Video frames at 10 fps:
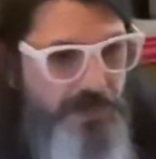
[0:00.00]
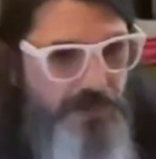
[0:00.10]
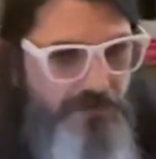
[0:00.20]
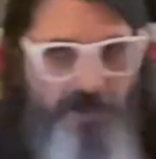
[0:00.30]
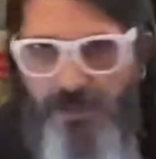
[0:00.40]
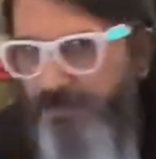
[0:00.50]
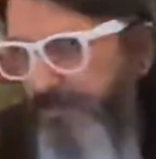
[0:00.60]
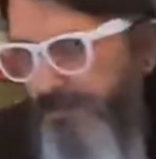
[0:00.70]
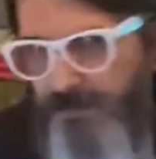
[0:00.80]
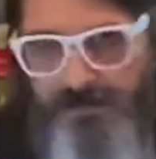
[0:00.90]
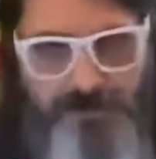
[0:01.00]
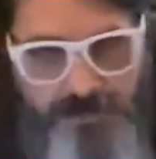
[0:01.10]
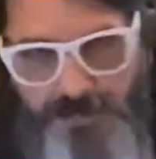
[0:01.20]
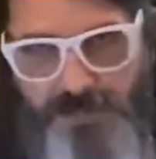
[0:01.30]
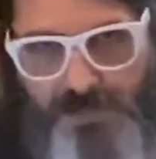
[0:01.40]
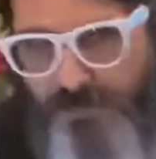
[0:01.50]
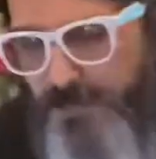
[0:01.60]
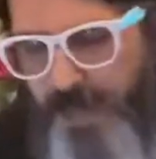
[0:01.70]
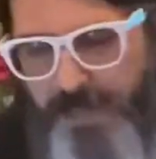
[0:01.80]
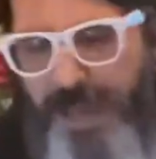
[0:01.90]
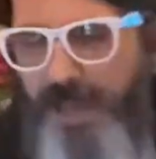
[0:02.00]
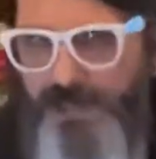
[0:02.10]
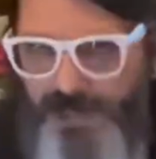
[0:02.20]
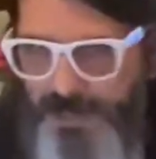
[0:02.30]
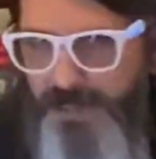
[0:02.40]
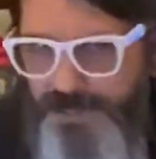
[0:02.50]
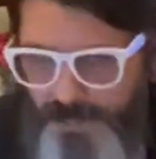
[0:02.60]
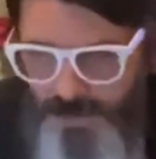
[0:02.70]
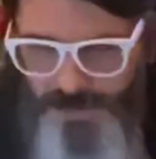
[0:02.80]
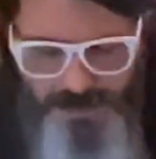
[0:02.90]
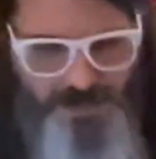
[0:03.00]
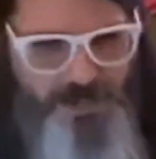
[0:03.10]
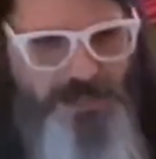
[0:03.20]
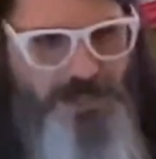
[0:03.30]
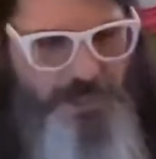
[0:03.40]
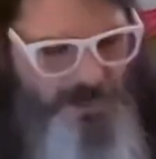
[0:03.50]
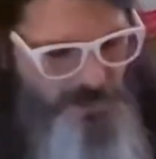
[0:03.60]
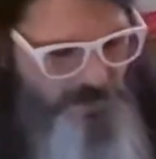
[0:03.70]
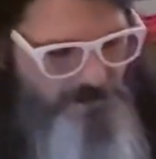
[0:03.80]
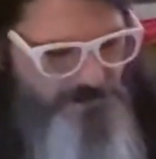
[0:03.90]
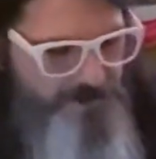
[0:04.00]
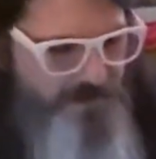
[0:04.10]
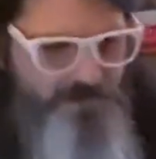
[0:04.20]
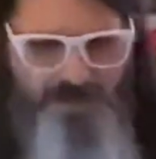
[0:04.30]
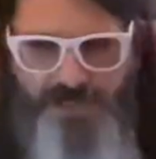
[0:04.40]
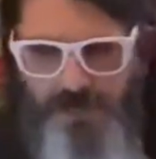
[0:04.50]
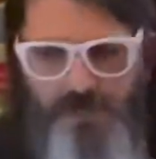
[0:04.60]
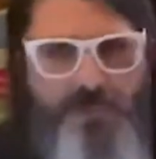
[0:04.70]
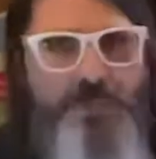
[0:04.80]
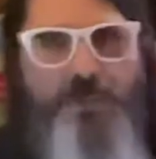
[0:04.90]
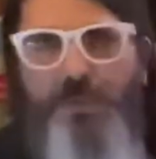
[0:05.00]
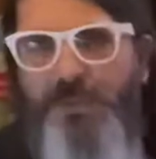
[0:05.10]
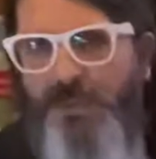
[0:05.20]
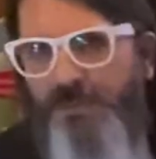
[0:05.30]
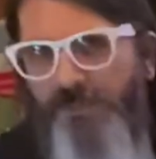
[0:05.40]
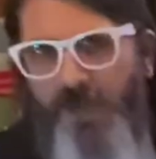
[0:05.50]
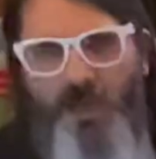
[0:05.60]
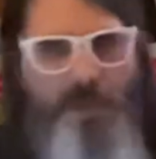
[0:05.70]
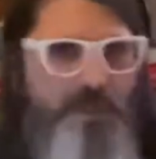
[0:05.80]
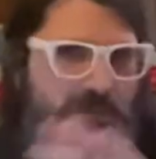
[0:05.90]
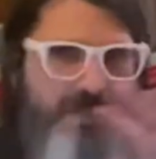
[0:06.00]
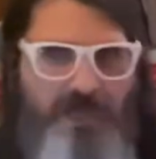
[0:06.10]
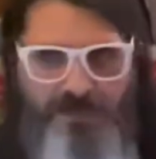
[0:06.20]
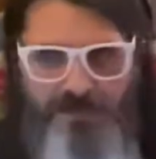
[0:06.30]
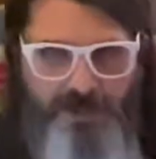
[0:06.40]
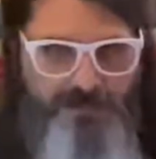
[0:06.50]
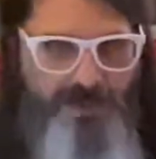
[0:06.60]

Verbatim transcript: So, not cashing in, as it were. Um, this was like a who's who's of all of that stuff.